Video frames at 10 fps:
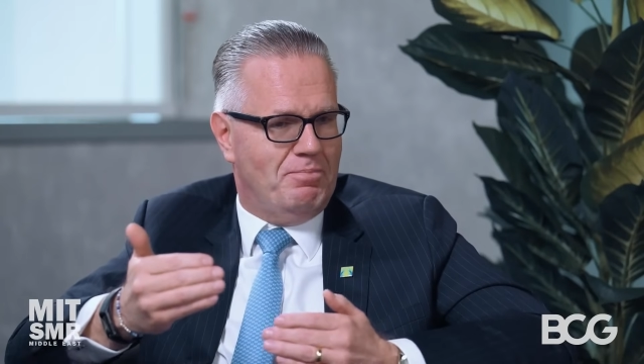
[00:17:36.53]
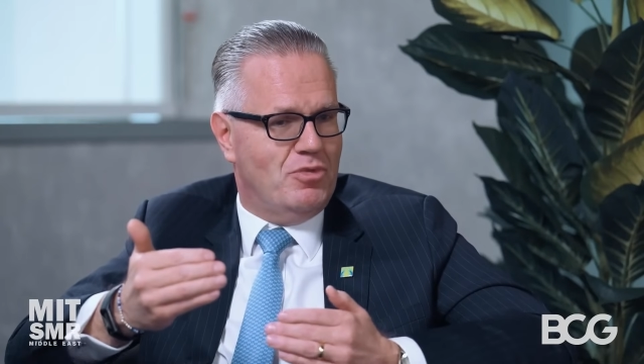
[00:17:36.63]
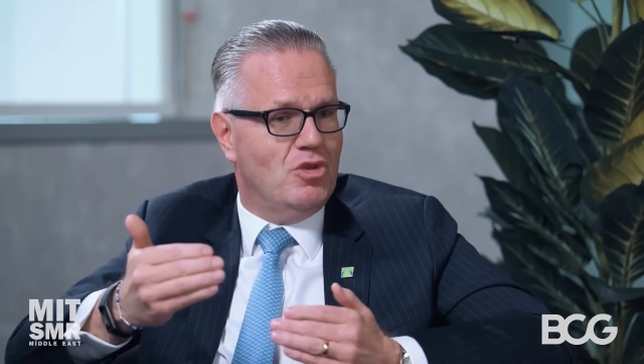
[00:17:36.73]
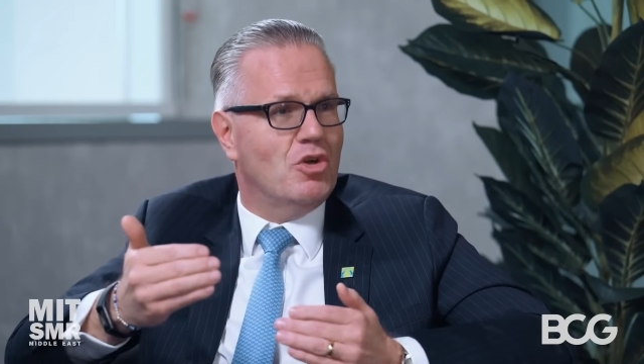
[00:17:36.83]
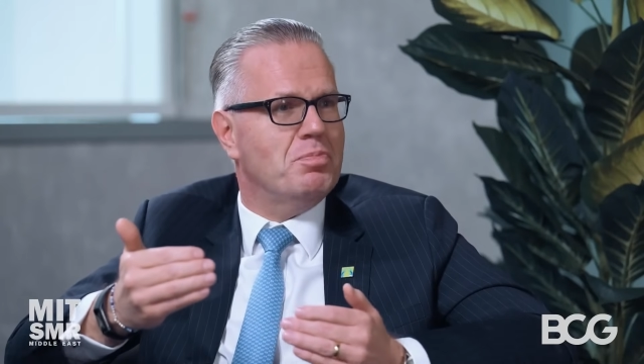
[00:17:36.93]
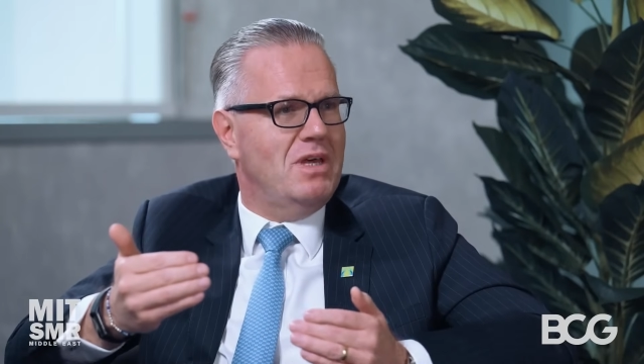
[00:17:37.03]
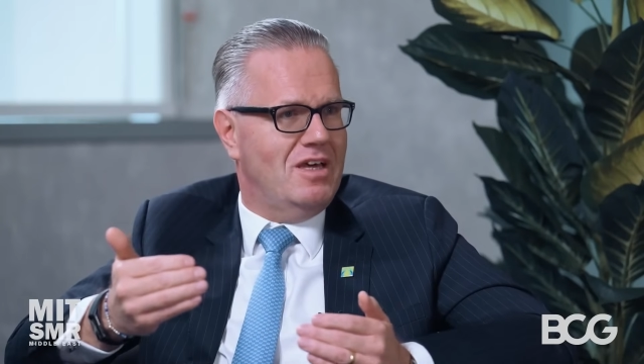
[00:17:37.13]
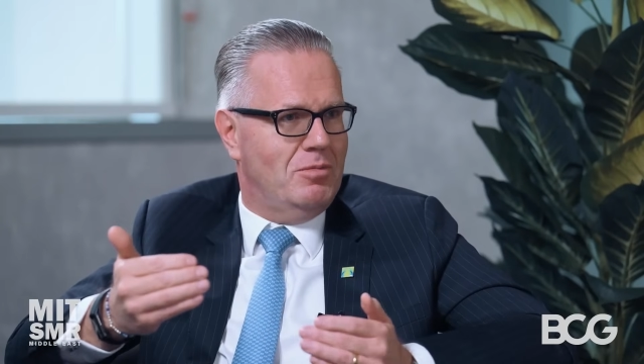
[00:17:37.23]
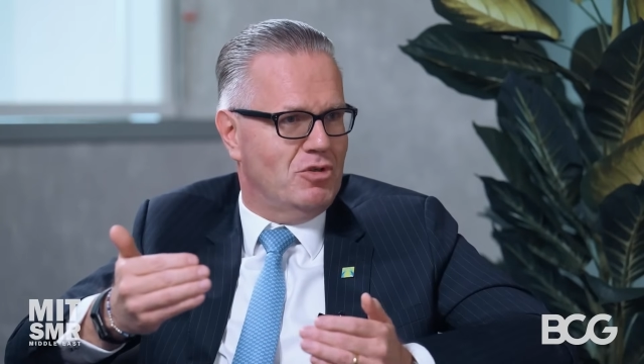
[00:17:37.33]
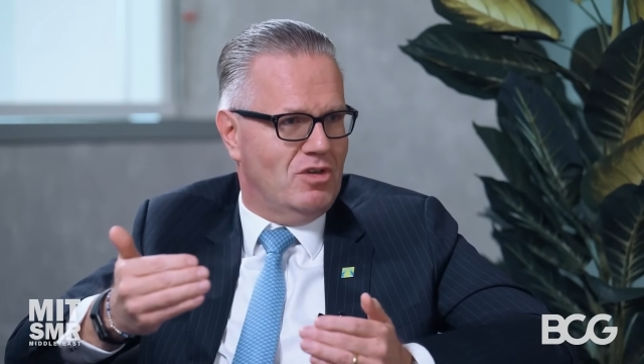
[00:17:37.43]
not being
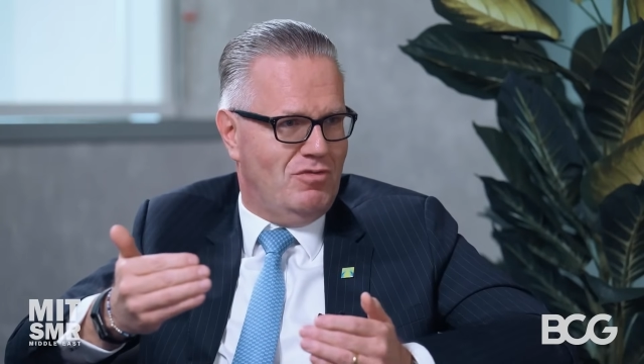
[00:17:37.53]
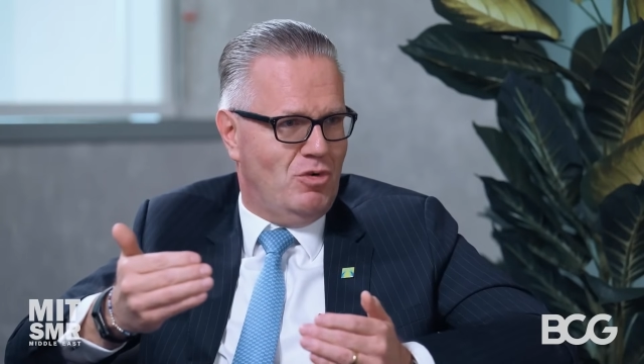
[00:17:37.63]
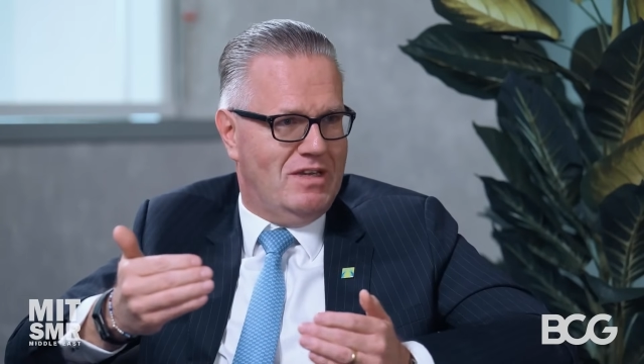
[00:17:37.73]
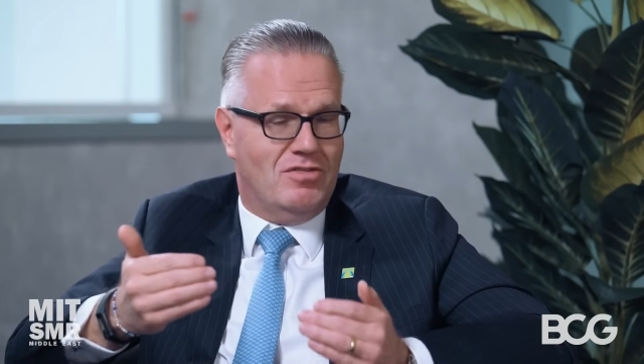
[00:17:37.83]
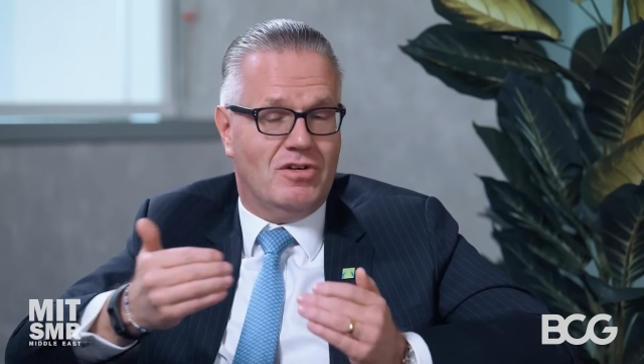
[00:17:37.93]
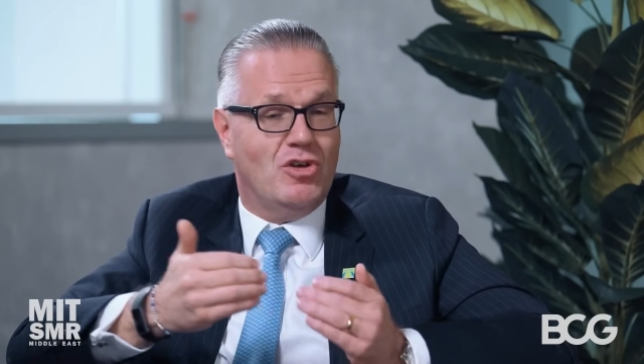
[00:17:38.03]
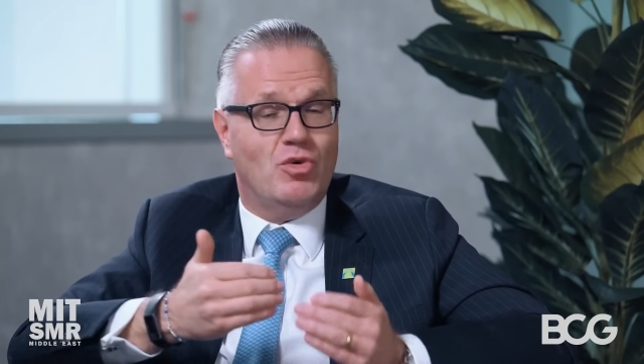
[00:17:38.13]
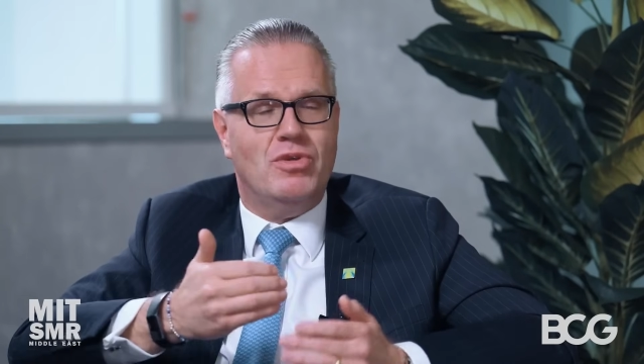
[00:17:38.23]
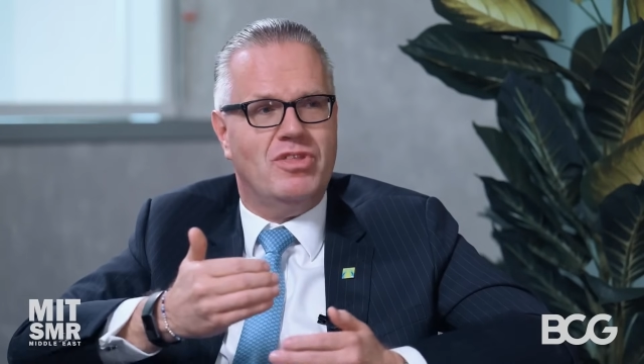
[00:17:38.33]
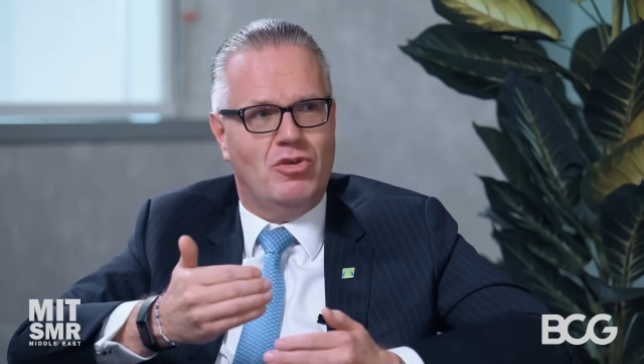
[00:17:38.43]
able to give you answer, the
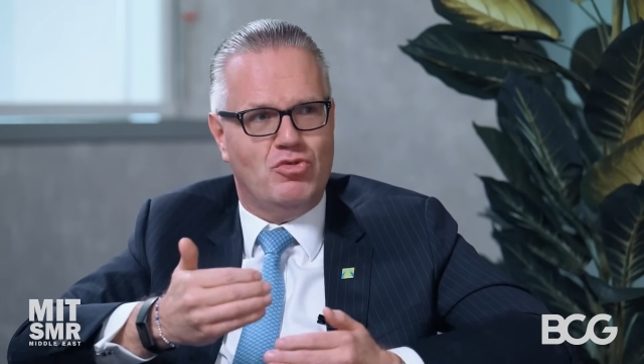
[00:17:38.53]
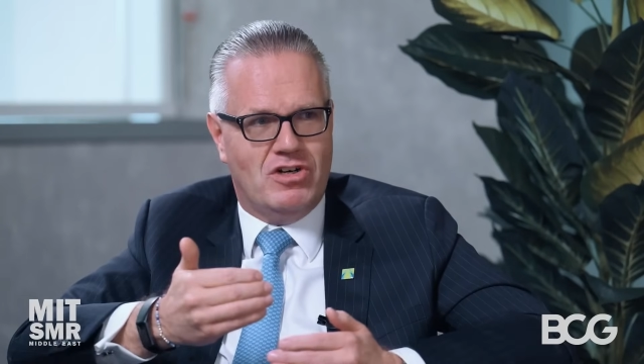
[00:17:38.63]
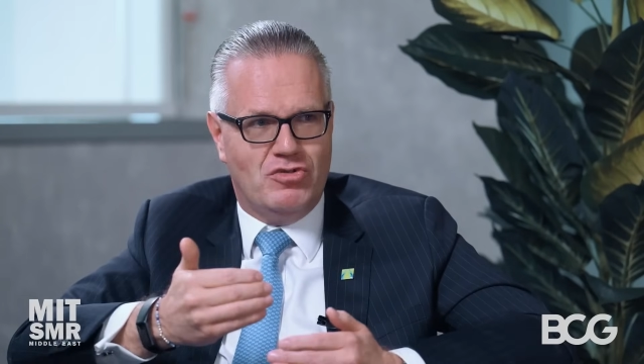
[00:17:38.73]
only thing you try